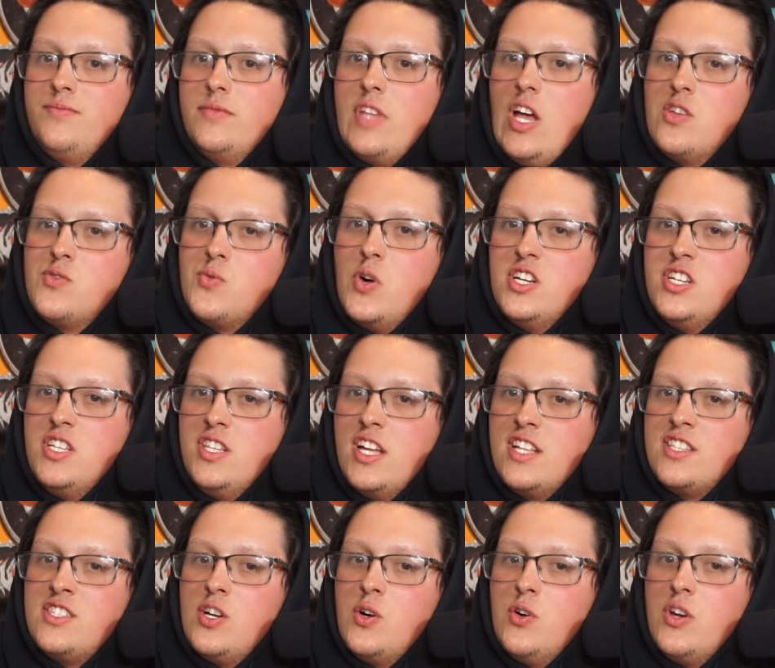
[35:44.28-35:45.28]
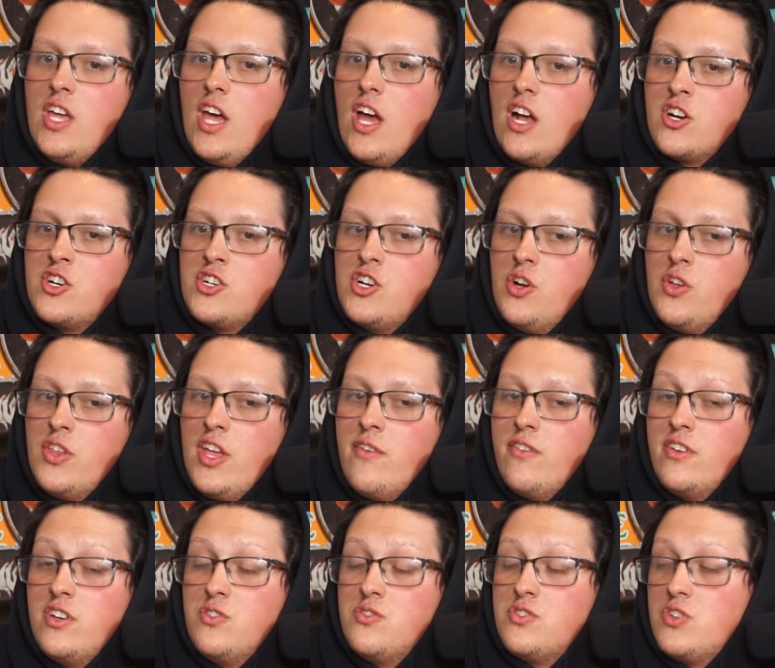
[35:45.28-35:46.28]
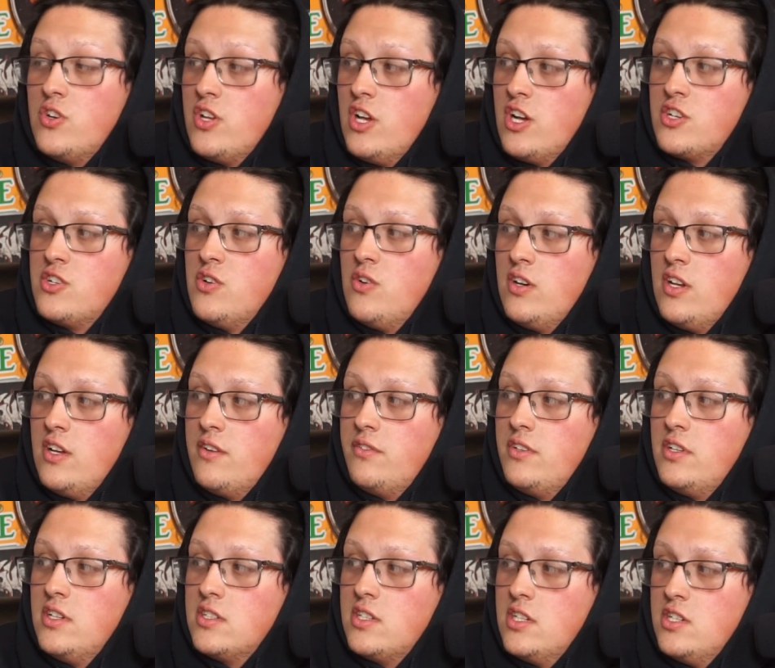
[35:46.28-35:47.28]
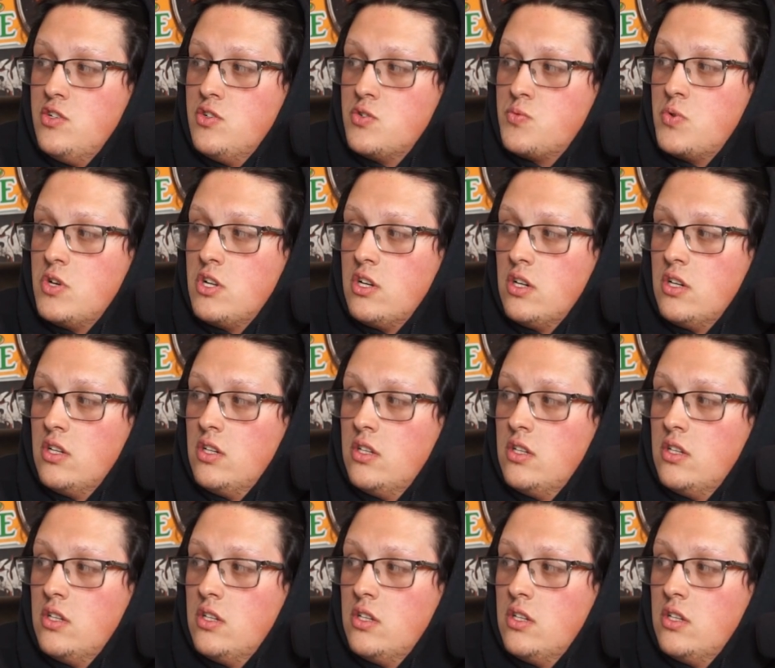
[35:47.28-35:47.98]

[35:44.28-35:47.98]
I was watching that Zodiac show. They have a new Zodiac show on Netflix. That show was pretty good.